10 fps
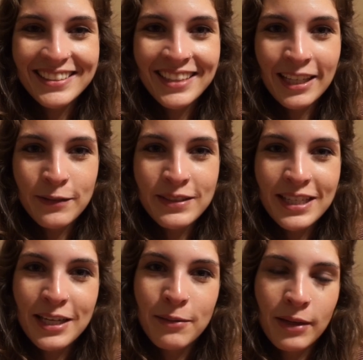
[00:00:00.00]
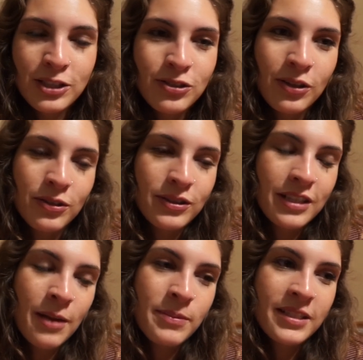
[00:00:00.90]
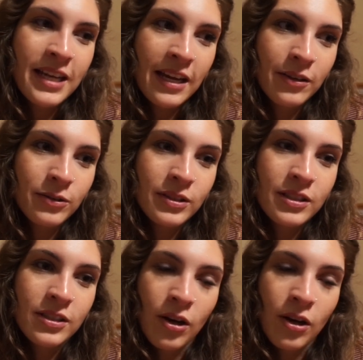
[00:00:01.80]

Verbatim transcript: kind of seeing my struggles, ups, downs,